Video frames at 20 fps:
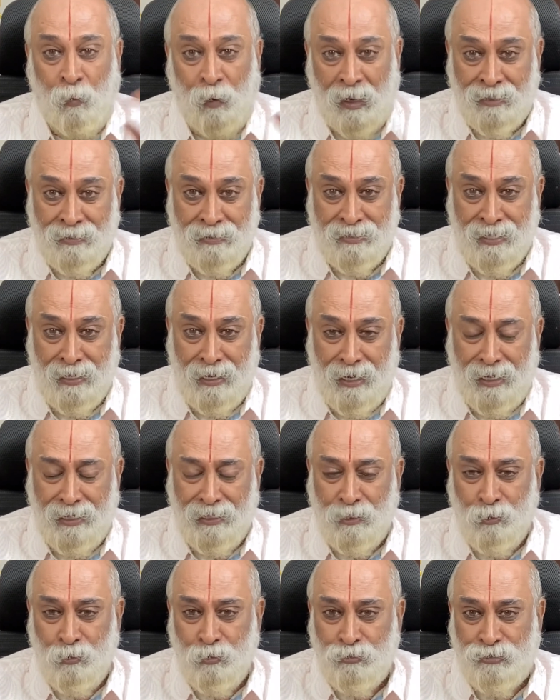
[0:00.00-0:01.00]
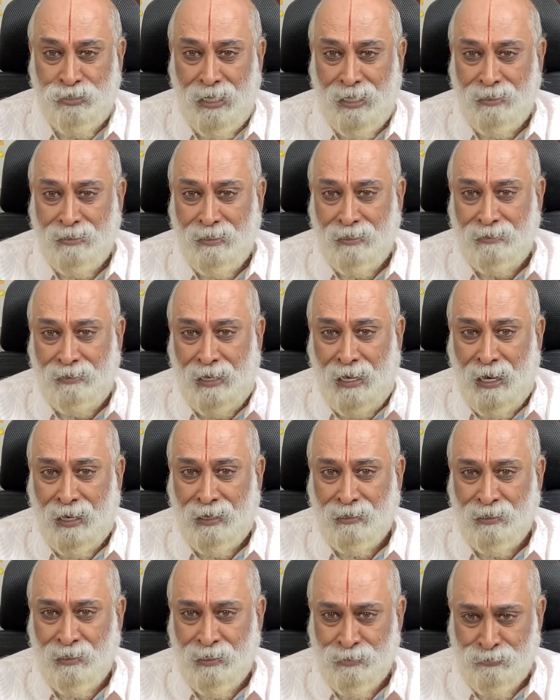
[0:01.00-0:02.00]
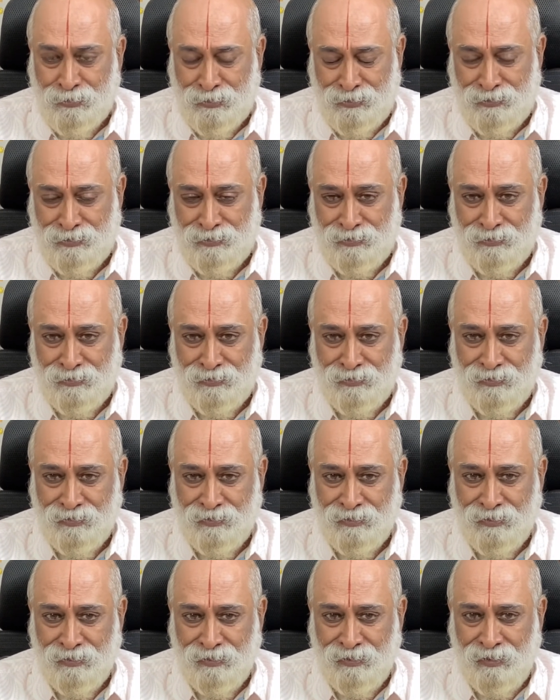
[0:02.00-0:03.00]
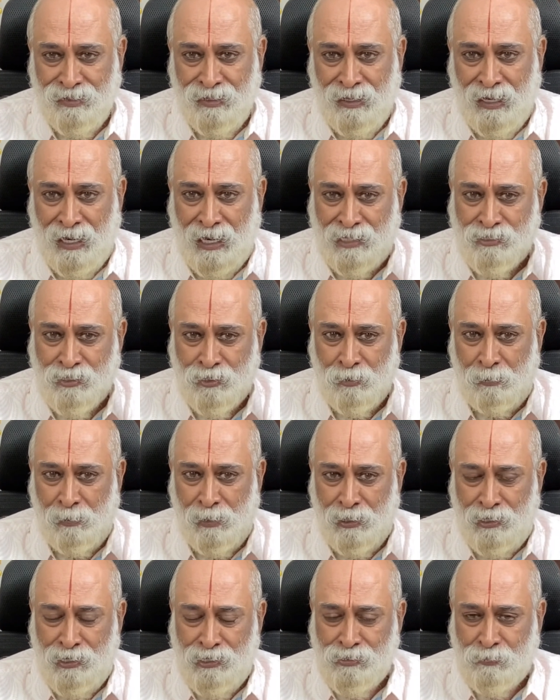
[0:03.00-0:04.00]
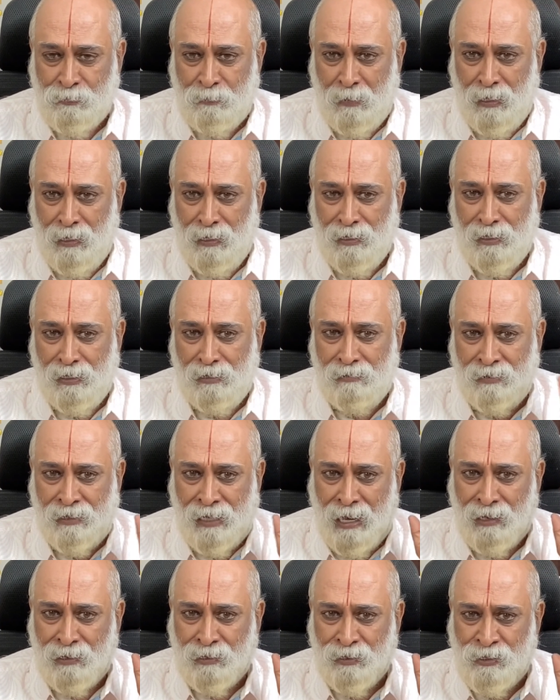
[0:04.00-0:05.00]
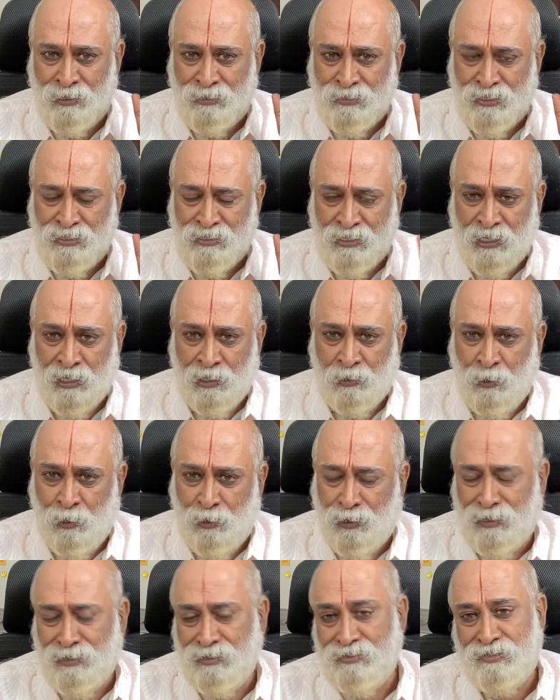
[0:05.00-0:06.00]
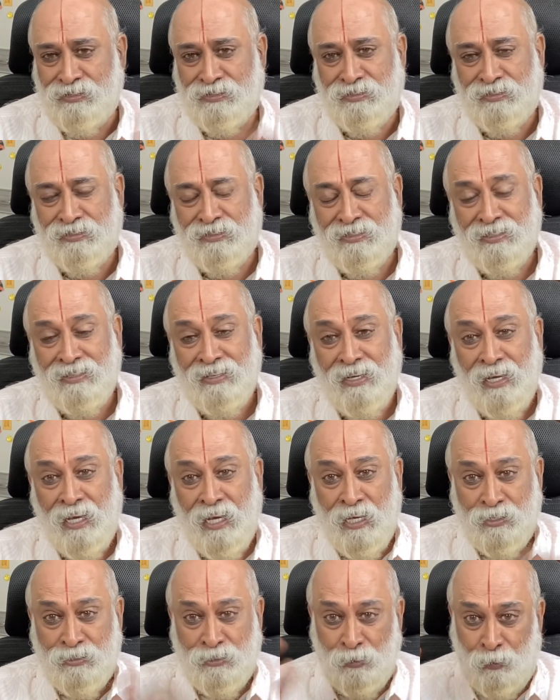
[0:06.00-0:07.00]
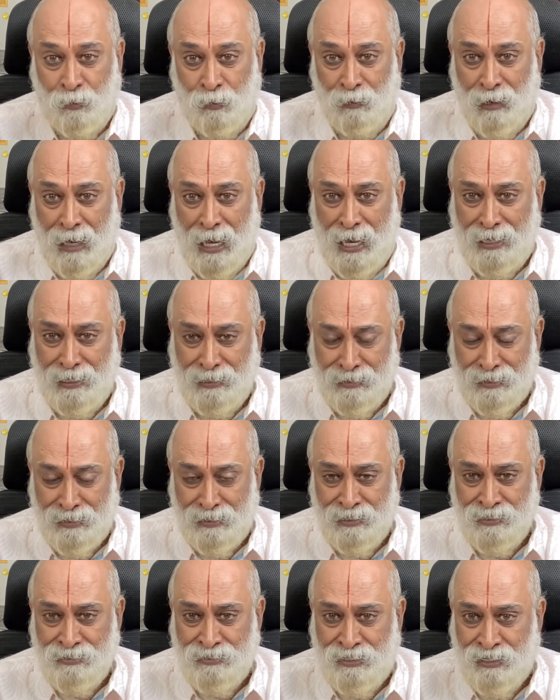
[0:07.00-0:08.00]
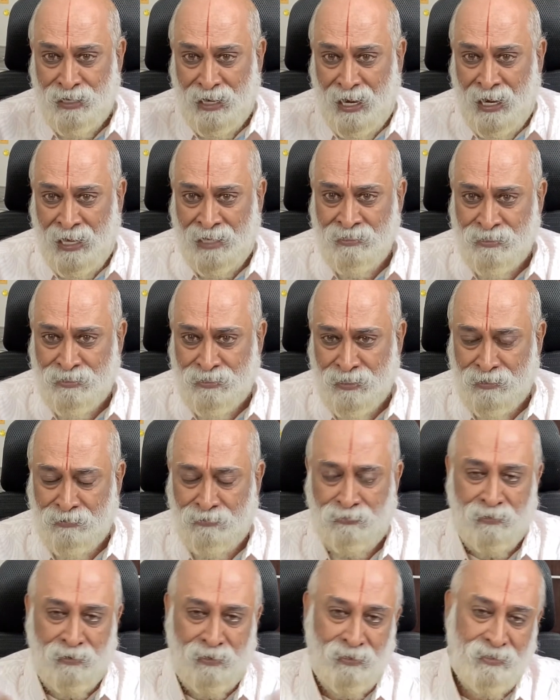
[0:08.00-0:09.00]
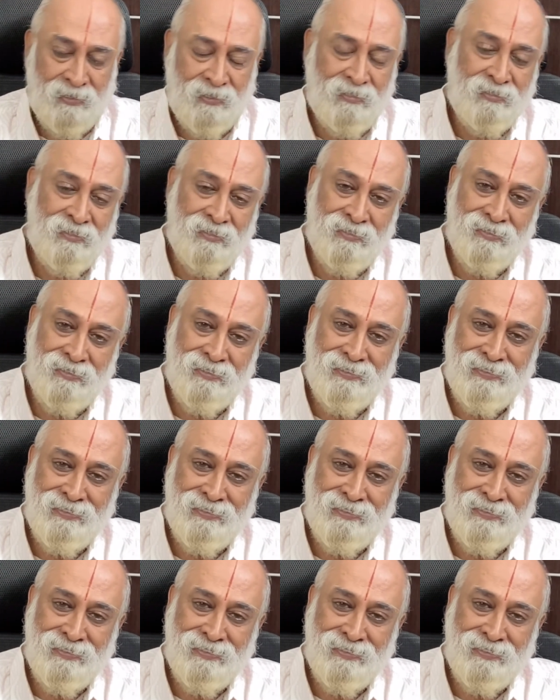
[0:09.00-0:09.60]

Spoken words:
One side you say that darkness has to be dispelled, darkness is ignorance, so light is the answer for it.